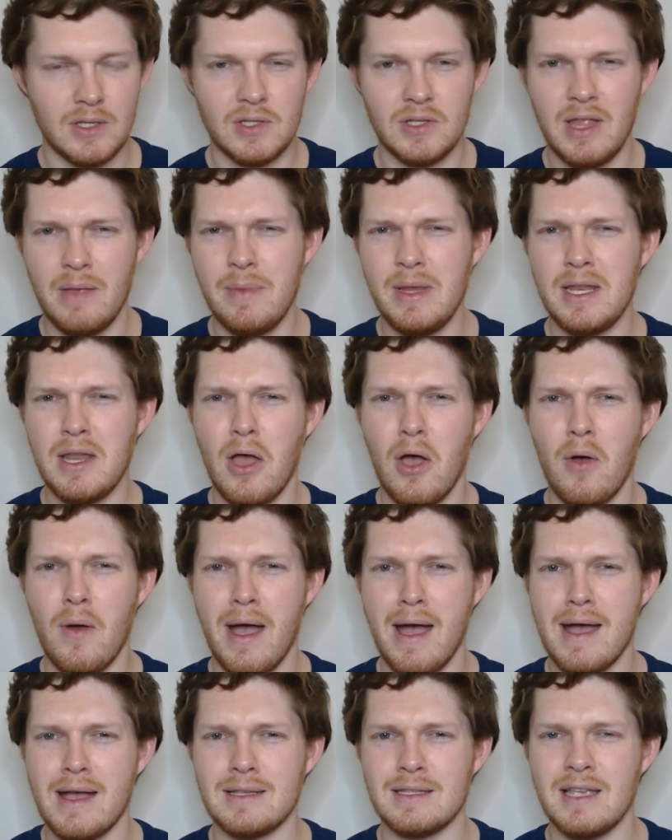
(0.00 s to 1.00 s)
So let me know,
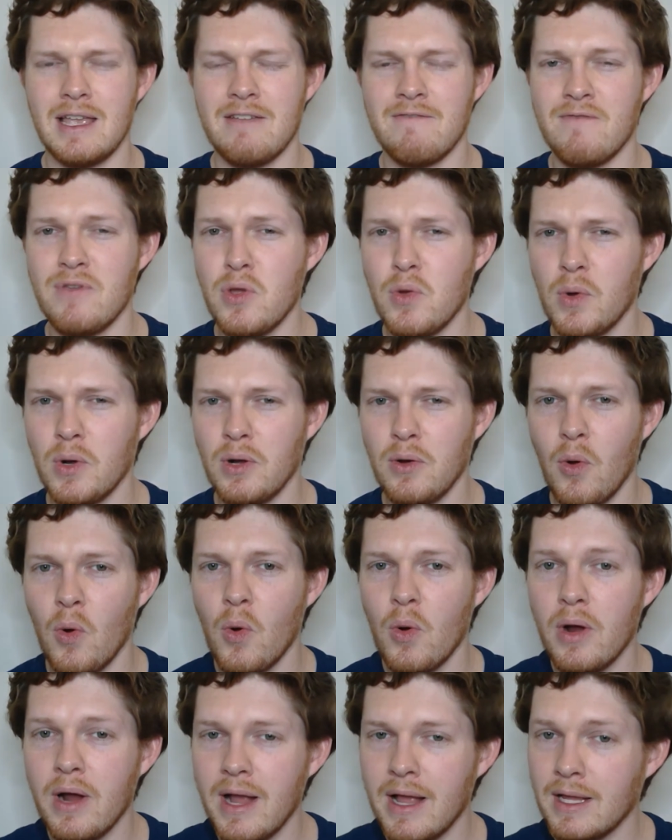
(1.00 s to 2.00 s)
as a viewer
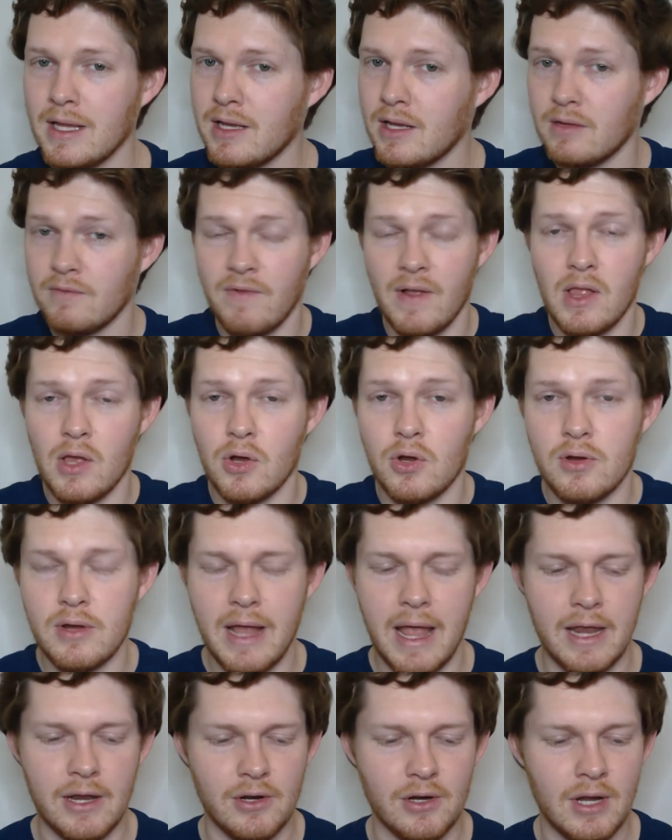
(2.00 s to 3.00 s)
or a fellow
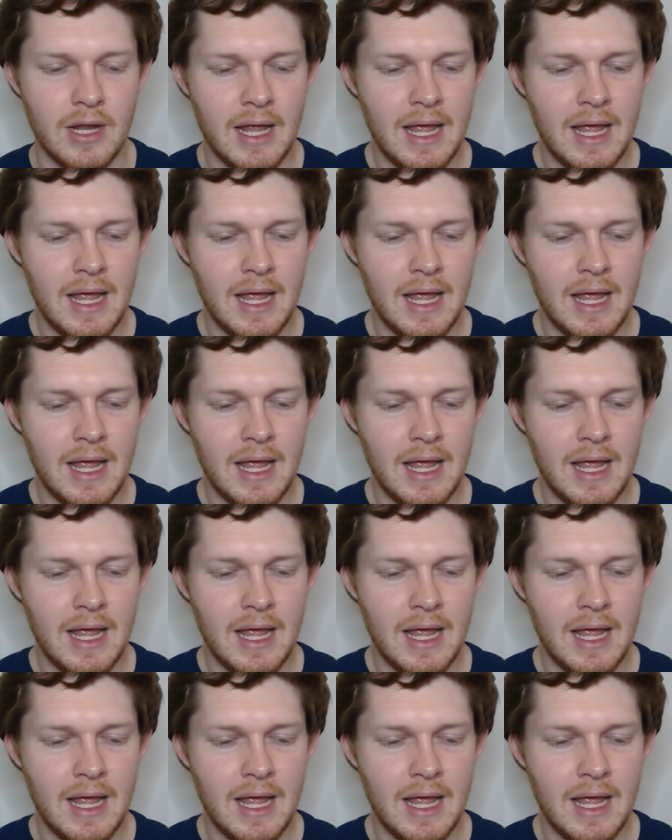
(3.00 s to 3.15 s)
creator,